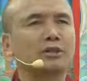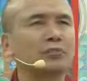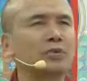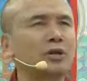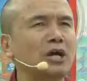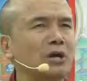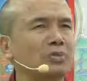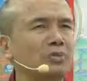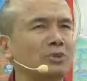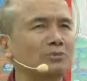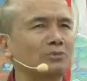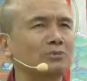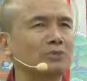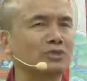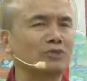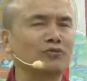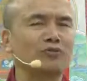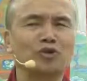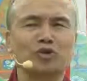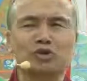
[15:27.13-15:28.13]

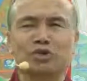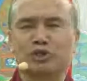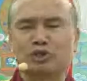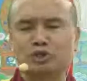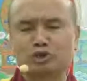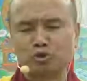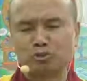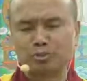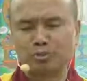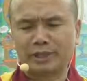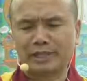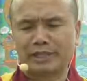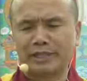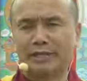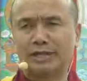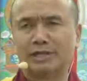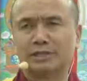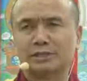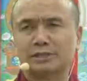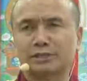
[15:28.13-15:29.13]
problems of all the sentient
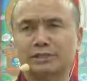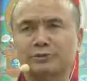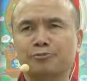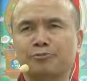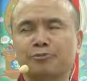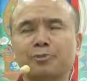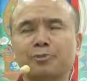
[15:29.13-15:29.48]
beings.